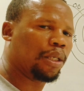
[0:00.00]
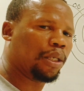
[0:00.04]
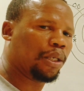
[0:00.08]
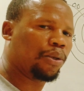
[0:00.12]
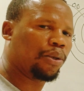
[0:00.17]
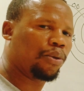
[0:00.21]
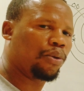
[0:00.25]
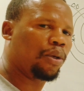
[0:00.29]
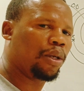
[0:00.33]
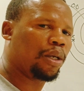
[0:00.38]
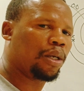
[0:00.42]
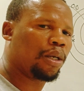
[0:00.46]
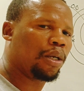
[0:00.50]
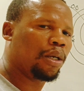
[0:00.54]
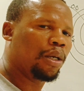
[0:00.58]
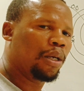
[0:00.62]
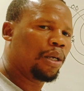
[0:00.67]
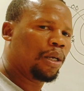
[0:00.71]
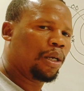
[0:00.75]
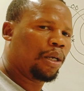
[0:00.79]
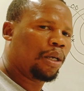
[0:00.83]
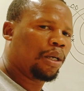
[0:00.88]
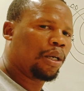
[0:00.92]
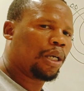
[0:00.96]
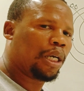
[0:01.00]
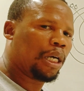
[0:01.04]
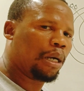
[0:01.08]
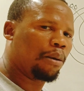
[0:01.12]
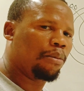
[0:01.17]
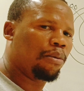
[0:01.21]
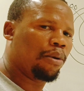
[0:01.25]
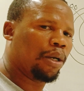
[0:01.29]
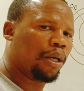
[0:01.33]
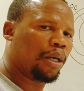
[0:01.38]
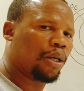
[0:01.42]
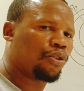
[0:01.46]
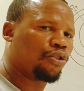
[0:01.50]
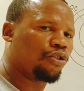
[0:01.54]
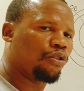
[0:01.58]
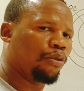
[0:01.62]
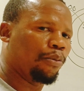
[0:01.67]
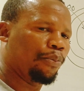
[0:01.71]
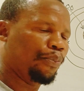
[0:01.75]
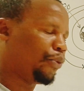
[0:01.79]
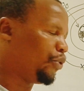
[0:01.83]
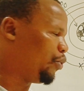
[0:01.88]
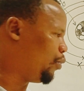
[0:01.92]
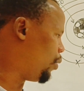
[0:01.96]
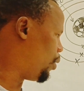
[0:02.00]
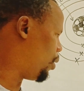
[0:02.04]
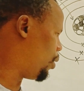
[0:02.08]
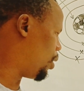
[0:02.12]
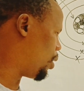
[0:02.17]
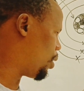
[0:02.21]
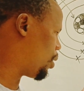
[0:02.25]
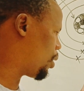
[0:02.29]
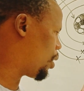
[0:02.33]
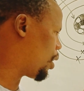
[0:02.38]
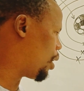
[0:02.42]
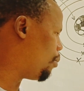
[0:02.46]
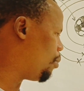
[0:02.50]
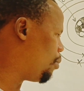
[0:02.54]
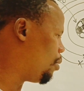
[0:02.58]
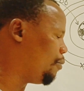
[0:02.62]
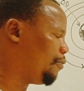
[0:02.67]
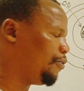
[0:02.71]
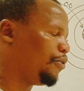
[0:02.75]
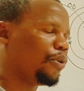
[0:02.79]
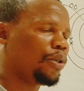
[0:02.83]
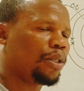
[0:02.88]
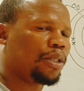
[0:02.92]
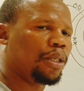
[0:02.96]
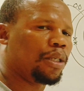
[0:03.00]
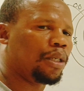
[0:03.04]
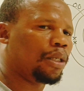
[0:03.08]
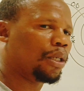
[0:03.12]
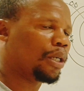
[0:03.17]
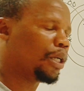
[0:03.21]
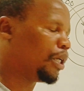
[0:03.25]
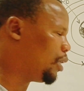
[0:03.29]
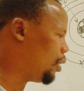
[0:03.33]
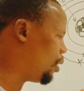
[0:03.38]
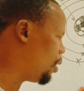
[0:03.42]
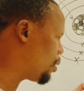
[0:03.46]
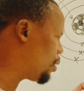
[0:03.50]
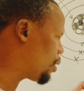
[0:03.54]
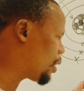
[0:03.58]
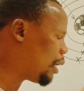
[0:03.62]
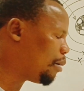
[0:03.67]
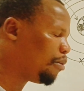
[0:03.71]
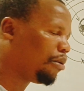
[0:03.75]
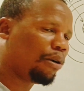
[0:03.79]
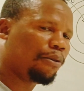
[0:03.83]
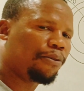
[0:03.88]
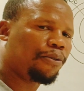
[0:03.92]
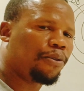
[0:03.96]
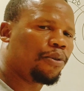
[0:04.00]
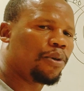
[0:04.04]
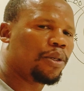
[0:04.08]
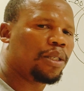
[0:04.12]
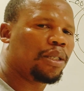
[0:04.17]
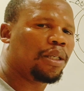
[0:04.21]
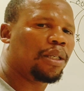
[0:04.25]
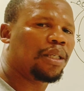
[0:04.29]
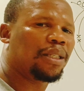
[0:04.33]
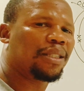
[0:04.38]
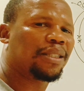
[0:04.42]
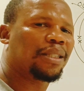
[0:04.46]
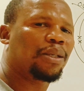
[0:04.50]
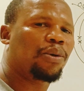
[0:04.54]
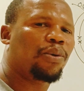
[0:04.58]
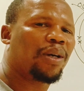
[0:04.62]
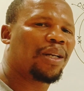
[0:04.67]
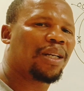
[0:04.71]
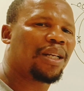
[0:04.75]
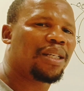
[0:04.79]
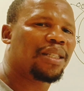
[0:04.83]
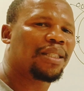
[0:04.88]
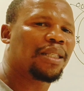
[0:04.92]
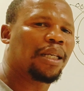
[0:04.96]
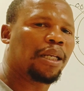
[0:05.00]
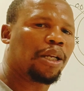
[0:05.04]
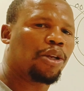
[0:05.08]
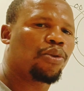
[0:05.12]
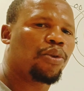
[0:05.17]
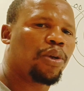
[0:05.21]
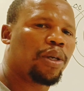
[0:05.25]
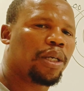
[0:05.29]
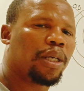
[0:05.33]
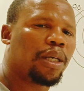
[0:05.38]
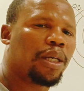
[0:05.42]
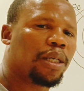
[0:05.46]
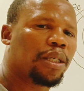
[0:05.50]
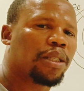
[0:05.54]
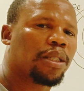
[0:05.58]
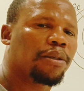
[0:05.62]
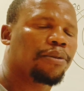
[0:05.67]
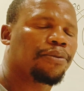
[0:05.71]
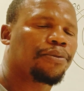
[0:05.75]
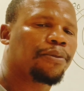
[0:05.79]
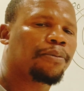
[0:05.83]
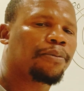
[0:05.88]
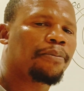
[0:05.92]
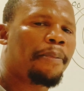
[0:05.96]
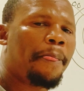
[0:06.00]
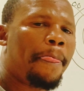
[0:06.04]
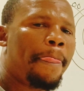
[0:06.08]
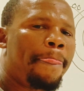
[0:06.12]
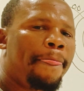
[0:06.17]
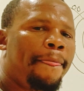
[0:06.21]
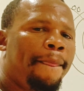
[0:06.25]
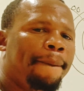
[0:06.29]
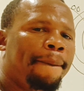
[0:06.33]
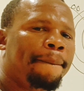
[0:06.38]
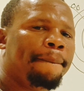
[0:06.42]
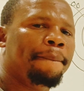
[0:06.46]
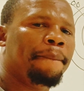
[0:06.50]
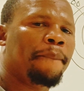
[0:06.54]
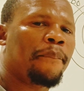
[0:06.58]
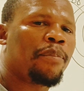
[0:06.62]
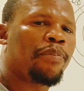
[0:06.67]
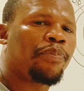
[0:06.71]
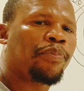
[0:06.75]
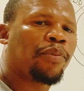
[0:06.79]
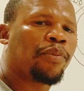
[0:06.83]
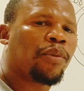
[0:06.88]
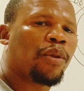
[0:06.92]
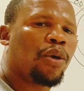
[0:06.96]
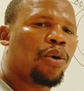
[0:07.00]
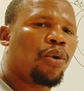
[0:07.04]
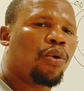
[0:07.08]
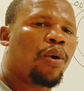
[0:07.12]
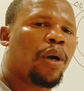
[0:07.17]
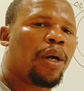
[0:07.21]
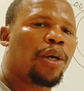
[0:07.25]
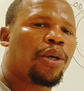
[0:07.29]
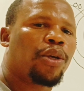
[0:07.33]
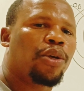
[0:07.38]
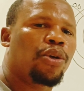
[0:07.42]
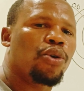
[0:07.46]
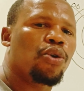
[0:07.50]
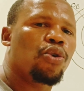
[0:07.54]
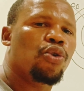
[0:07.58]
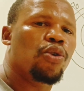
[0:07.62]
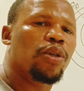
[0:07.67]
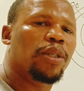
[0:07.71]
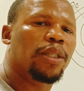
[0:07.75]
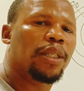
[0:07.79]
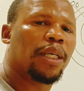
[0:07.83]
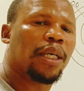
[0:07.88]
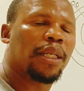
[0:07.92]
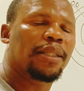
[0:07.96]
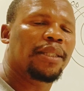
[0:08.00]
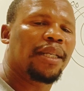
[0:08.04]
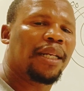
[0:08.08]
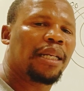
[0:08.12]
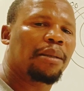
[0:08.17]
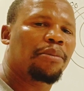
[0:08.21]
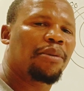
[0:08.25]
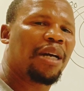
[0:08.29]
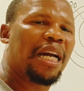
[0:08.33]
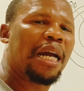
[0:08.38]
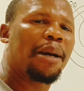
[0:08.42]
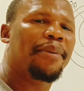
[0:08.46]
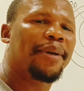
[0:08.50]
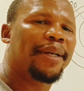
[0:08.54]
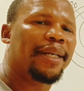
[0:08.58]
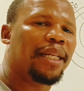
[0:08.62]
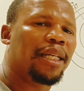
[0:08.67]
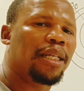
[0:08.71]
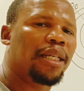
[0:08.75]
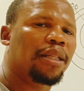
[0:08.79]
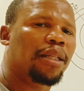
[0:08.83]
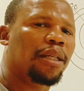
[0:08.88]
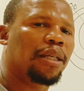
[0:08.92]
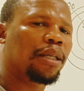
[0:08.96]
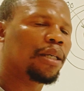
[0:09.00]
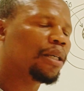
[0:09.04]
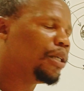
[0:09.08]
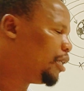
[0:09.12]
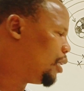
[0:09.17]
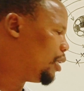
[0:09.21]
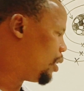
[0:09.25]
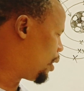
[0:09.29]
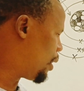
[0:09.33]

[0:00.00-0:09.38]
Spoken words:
regular carbon atom, you get carbon-14, and this carbon-14 is the one that is radioactive. Ko archaeology carbon dating